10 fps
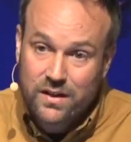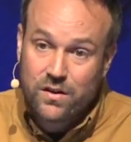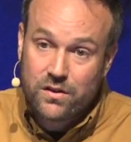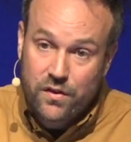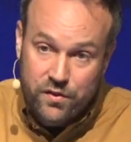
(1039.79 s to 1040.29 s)
and
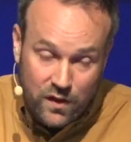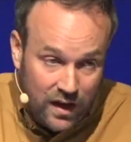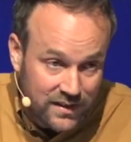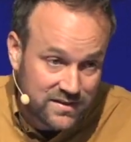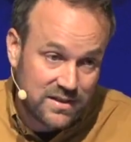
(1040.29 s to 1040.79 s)
all the
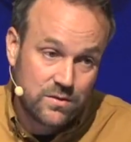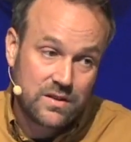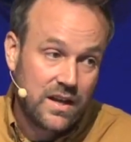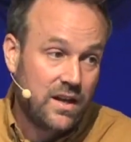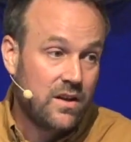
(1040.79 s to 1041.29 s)
thoughts that you
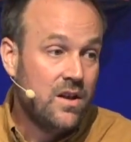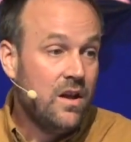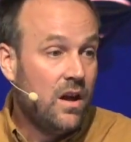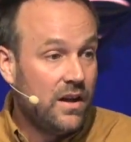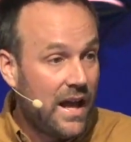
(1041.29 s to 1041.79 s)
can
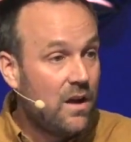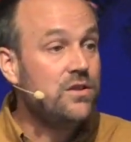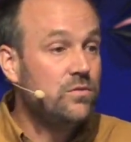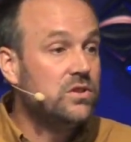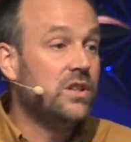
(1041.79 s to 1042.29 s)
on how
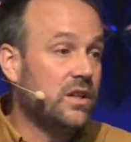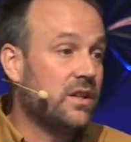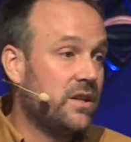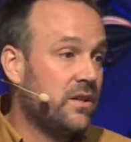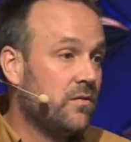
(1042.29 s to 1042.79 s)
you look,